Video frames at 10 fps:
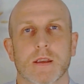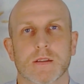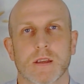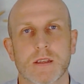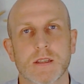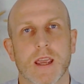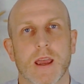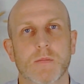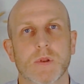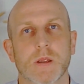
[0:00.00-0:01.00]
So this
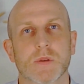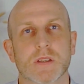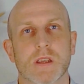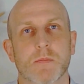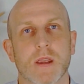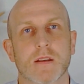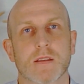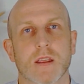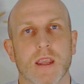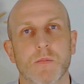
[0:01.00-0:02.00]
cap limits the
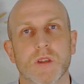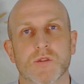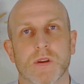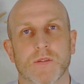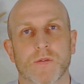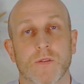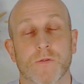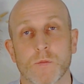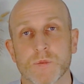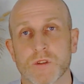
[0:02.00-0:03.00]
amount that can be transferred
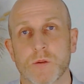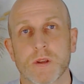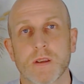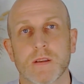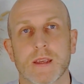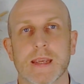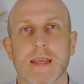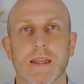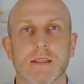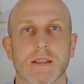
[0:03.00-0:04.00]
from super
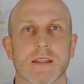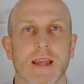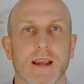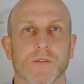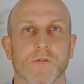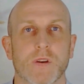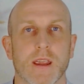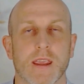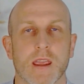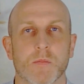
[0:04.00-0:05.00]
into the tax-free
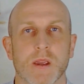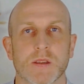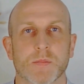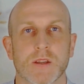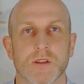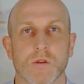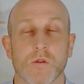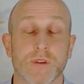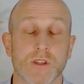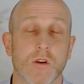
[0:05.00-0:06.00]
account-based pension
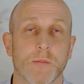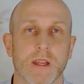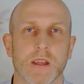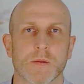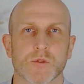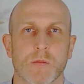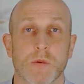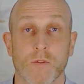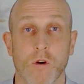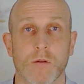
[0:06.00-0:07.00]
or retirement income stream
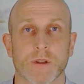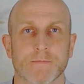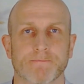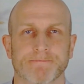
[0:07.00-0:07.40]
environment.